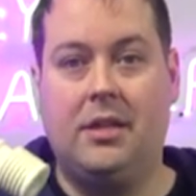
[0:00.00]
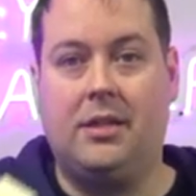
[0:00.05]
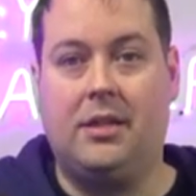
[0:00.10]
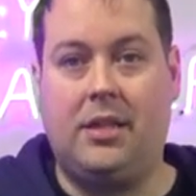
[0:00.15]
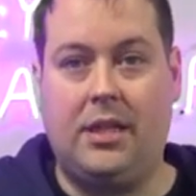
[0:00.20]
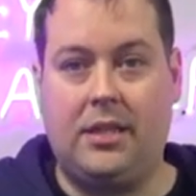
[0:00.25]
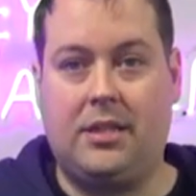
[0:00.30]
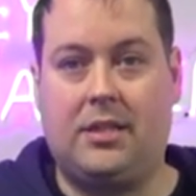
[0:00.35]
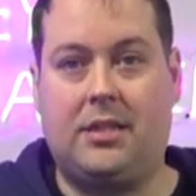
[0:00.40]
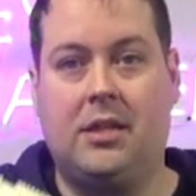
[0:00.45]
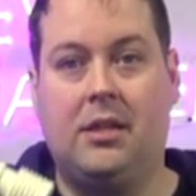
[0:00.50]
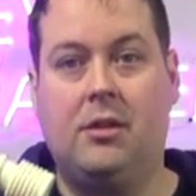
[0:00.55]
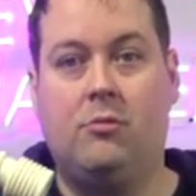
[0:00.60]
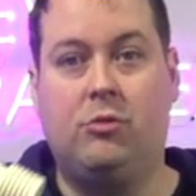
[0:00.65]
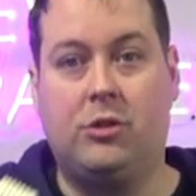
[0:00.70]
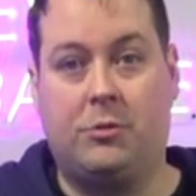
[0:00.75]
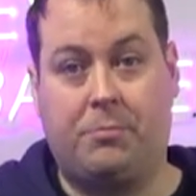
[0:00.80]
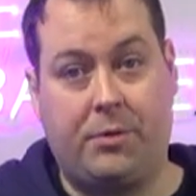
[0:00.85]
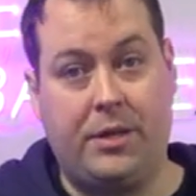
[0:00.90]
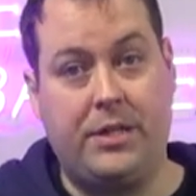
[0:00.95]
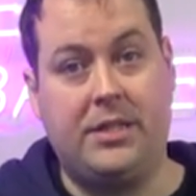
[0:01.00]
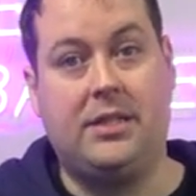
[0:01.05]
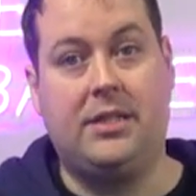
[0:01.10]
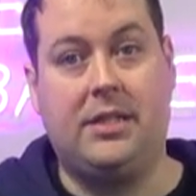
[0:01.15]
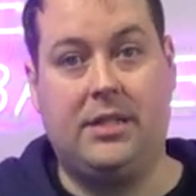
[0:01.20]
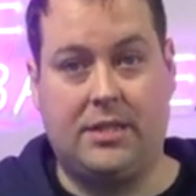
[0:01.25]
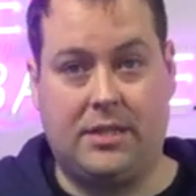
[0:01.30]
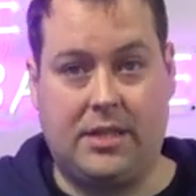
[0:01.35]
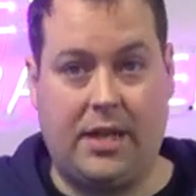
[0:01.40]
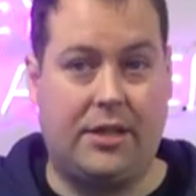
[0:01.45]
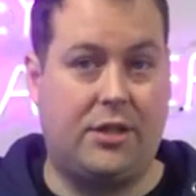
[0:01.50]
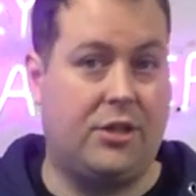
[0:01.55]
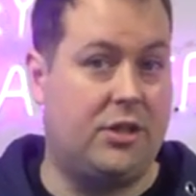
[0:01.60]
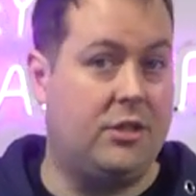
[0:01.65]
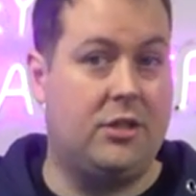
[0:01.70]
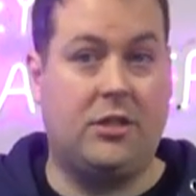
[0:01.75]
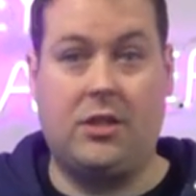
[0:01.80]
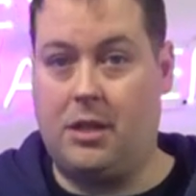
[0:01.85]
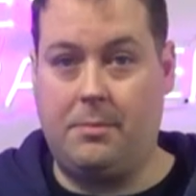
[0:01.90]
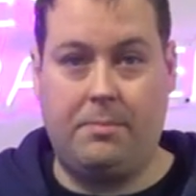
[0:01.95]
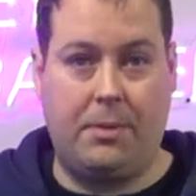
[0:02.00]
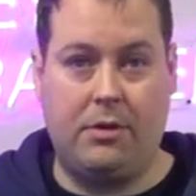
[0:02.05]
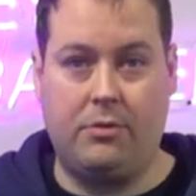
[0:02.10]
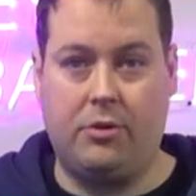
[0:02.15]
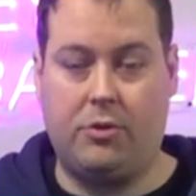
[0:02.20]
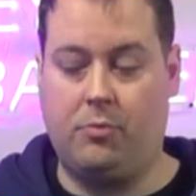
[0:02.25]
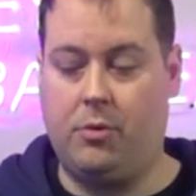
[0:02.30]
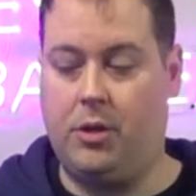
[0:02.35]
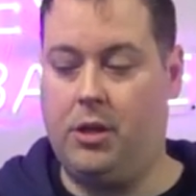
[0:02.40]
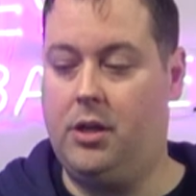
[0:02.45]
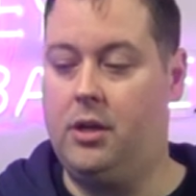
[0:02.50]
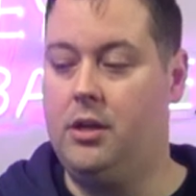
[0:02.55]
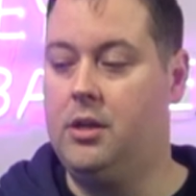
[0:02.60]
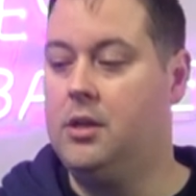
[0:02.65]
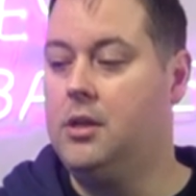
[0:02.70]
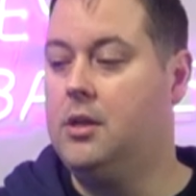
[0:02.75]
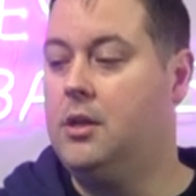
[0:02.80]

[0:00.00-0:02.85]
This was printed in sections, they both were,